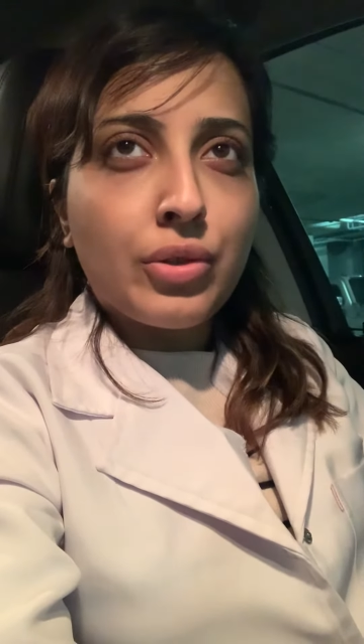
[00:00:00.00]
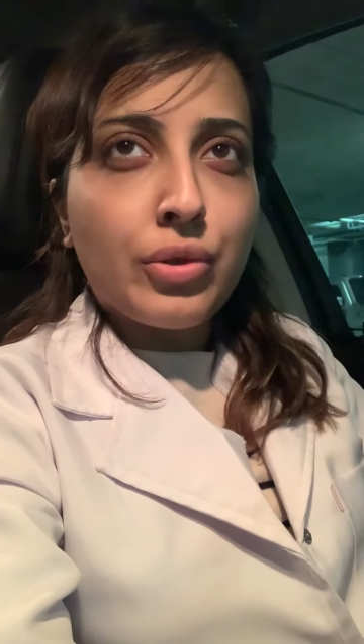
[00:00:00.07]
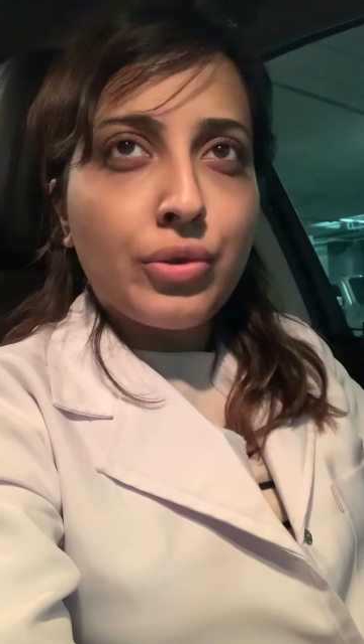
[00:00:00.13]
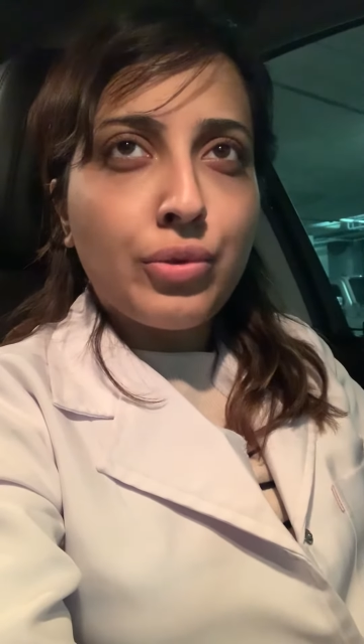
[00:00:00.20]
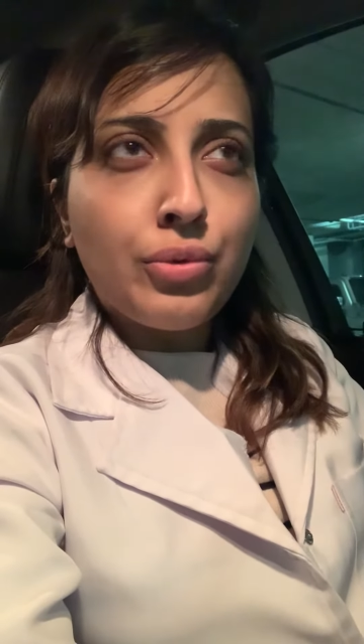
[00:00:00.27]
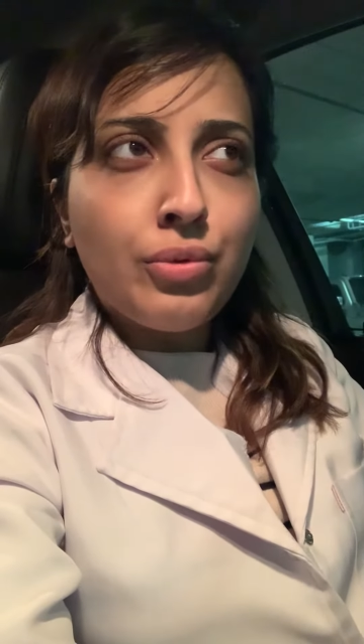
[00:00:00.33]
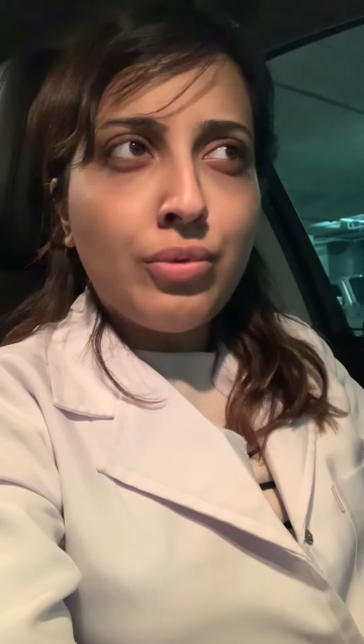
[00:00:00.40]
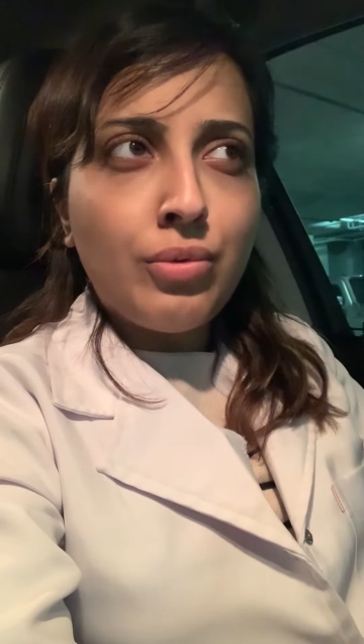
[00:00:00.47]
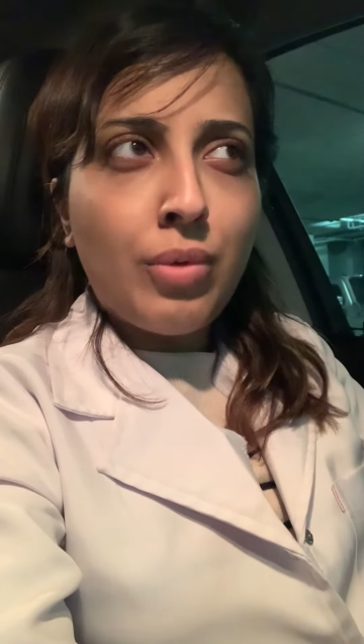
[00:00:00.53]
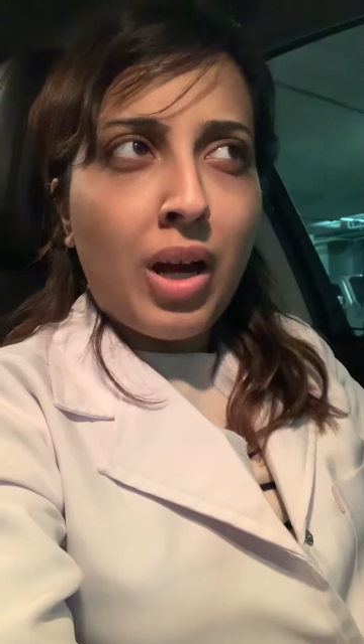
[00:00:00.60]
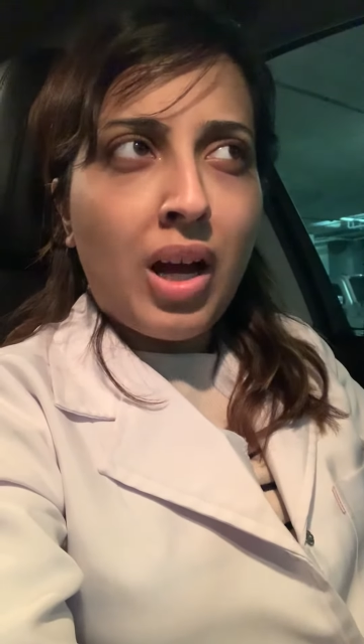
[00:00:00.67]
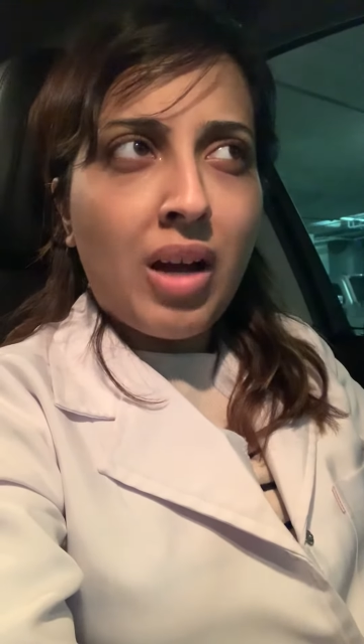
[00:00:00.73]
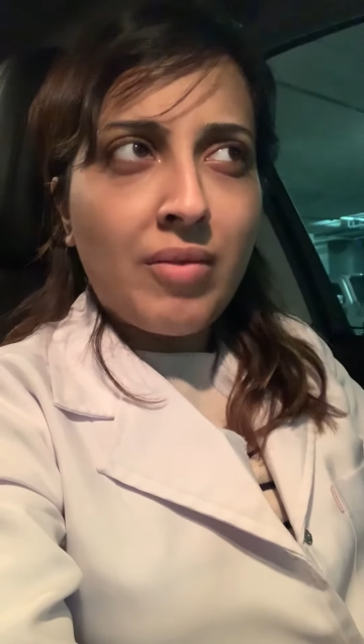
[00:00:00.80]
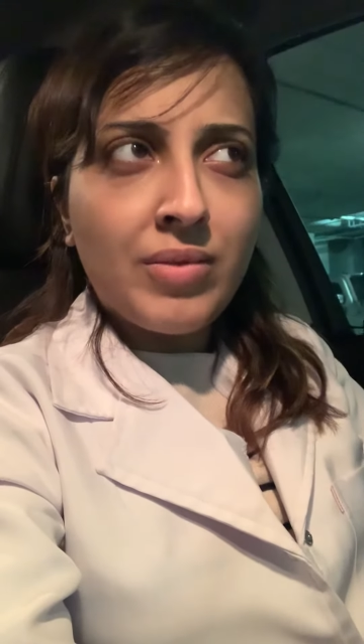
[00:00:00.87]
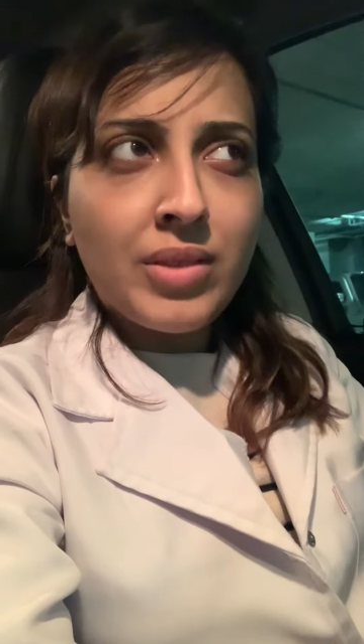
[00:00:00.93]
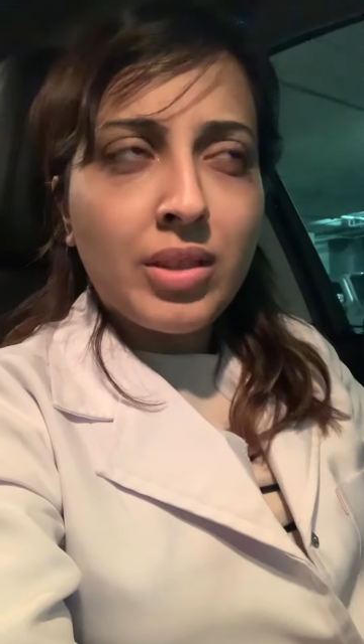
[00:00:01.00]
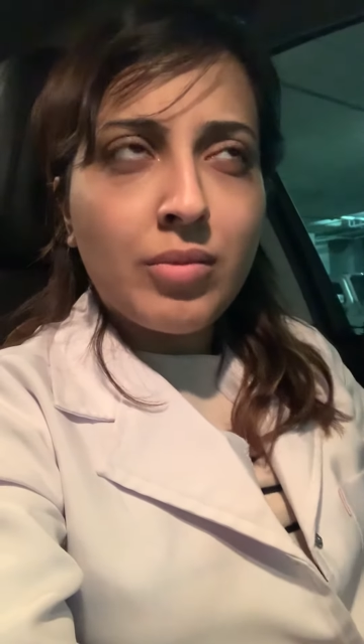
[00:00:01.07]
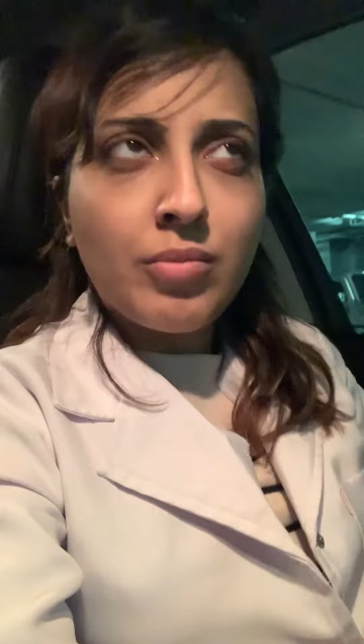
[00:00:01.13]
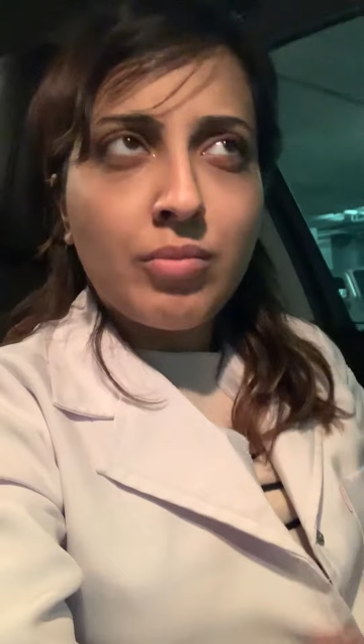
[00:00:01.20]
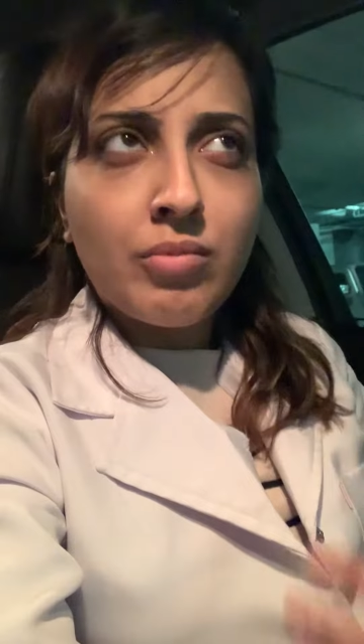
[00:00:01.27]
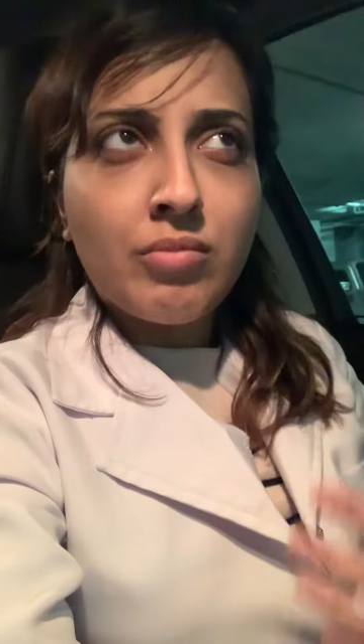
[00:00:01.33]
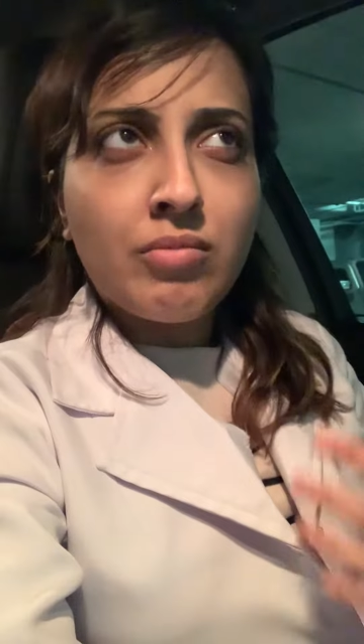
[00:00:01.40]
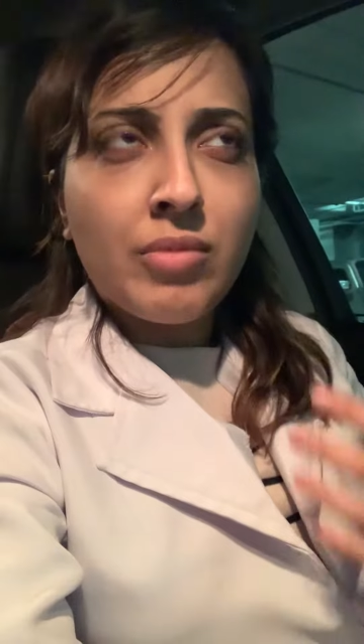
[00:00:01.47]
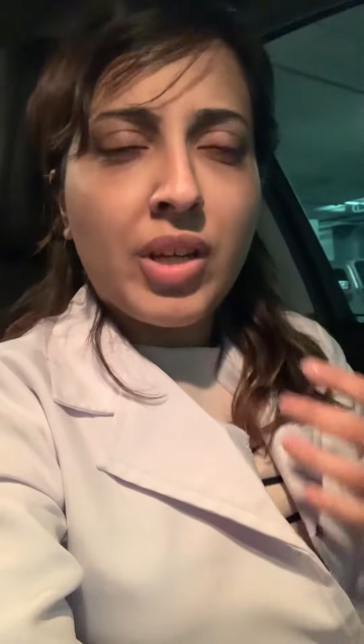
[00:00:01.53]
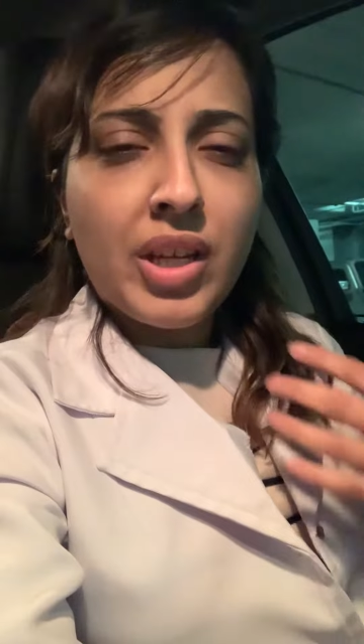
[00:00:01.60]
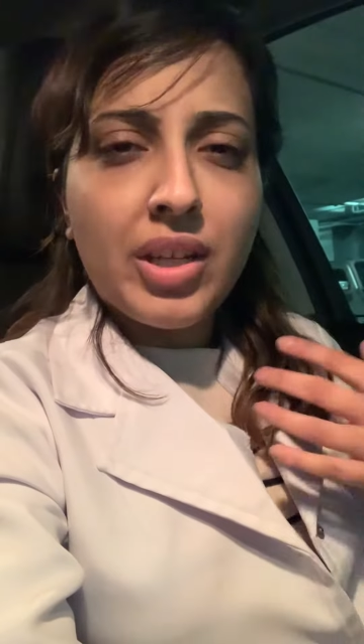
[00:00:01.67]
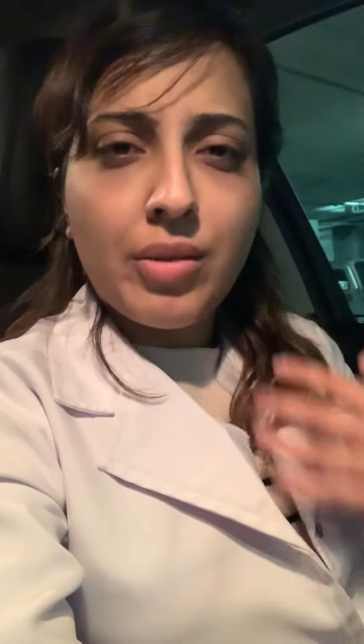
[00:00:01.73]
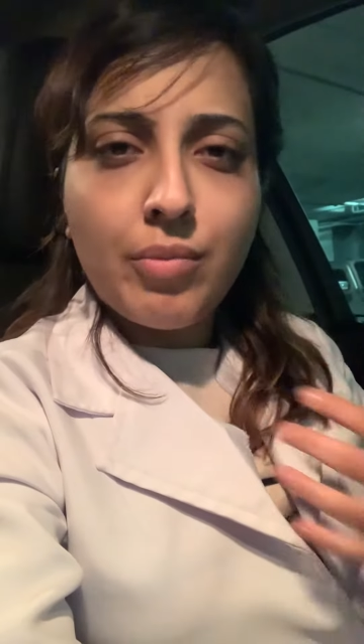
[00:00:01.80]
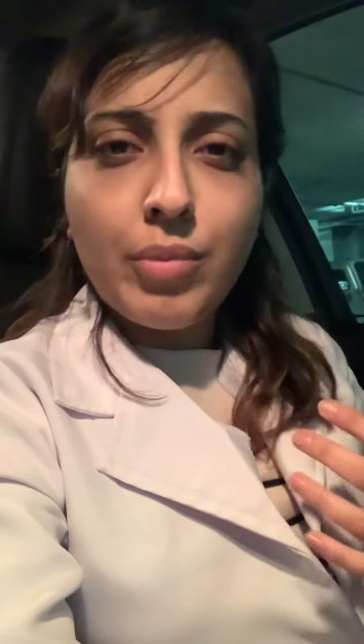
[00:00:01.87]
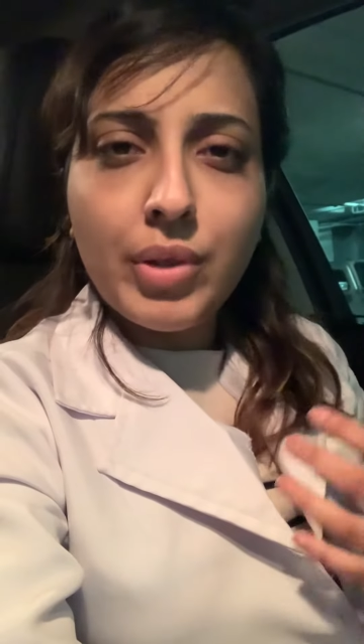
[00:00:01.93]
you have some
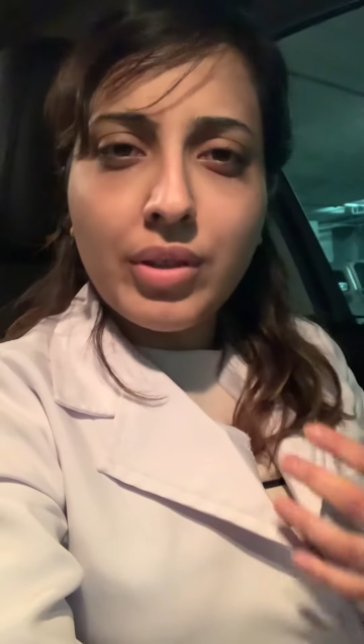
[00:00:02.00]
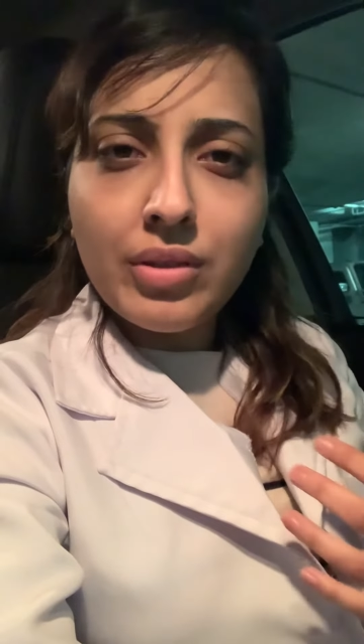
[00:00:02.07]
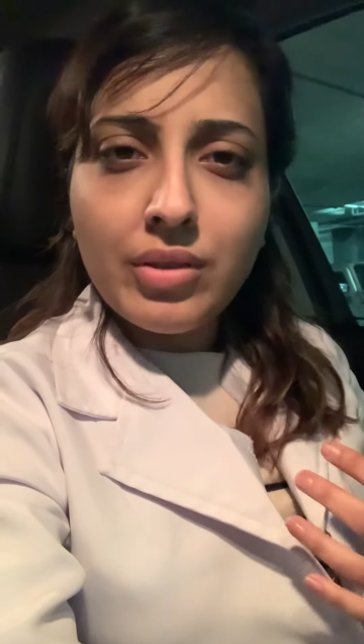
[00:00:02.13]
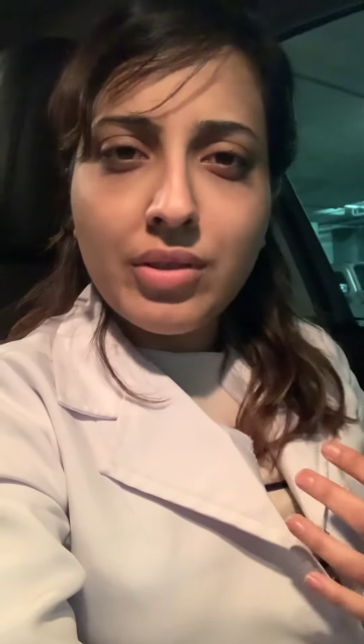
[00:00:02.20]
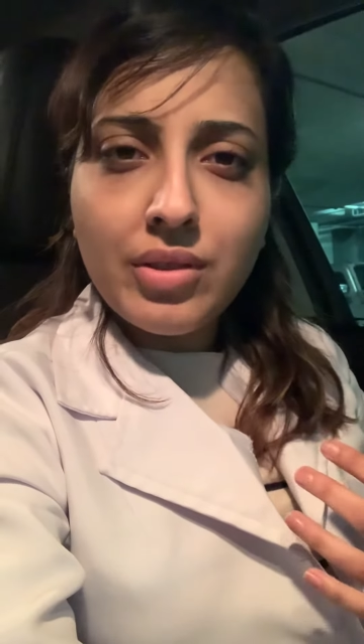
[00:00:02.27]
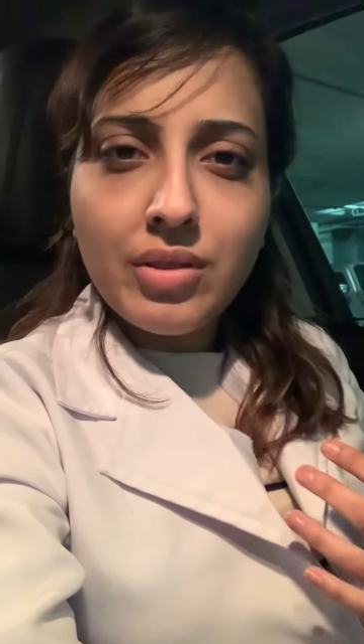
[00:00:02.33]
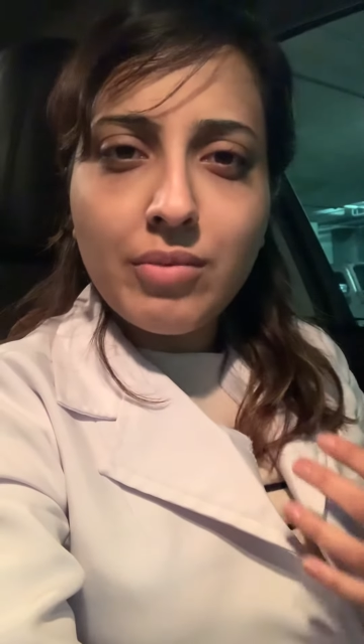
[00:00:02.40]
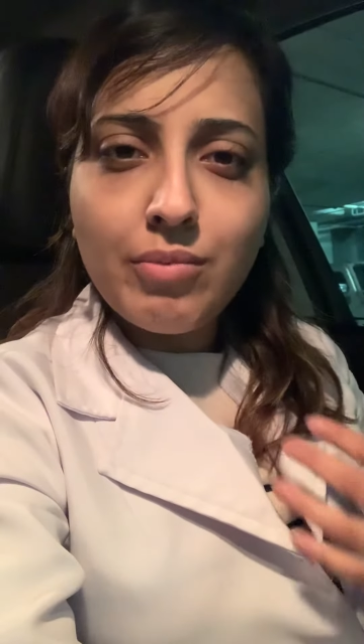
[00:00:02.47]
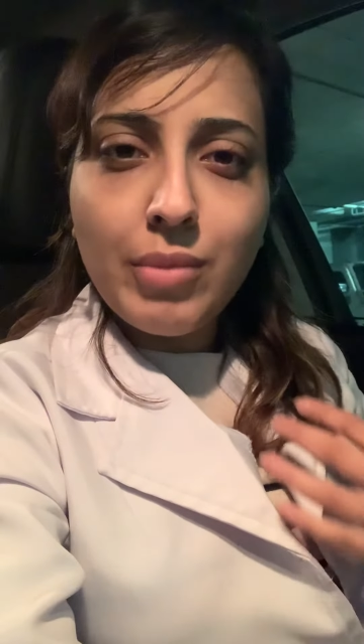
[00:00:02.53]
inbuilt